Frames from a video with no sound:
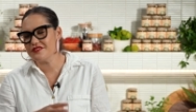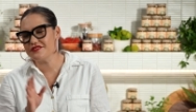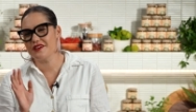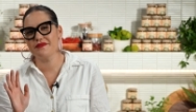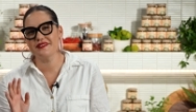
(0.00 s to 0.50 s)
sort
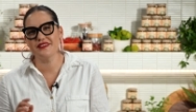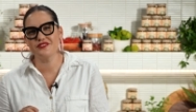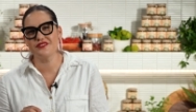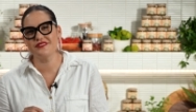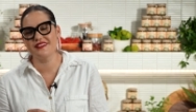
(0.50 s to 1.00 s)
of done Monday,
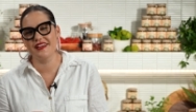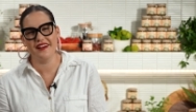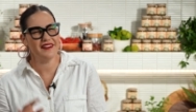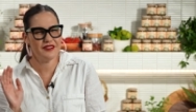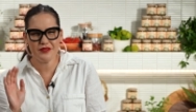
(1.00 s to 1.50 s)
Tuesday.
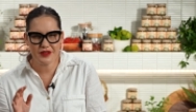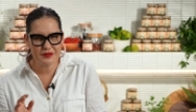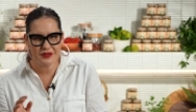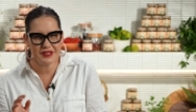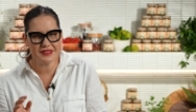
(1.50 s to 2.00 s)
I don't know what
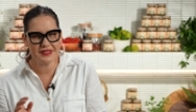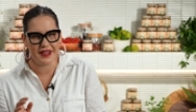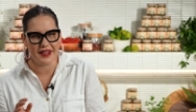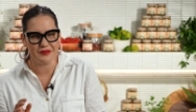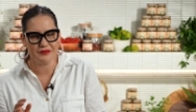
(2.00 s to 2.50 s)
I'm cooking
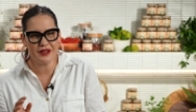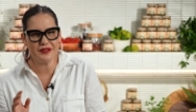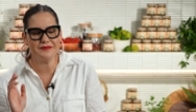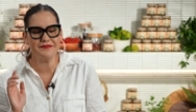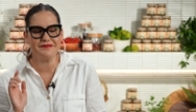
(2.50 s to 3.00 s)
tonight.
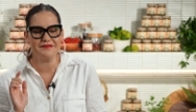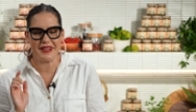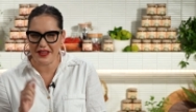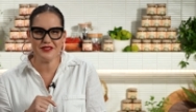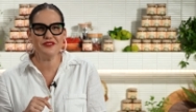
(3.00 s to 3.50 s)
Well,
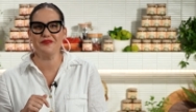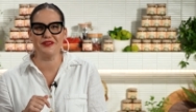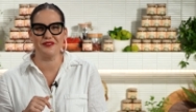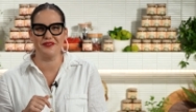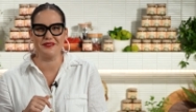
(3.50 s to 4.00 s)
now you do know
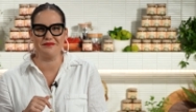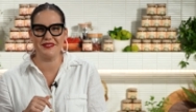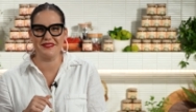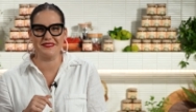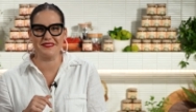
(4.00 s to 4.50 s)
what you're cooking
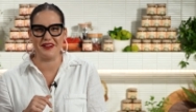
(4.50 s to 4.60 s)
because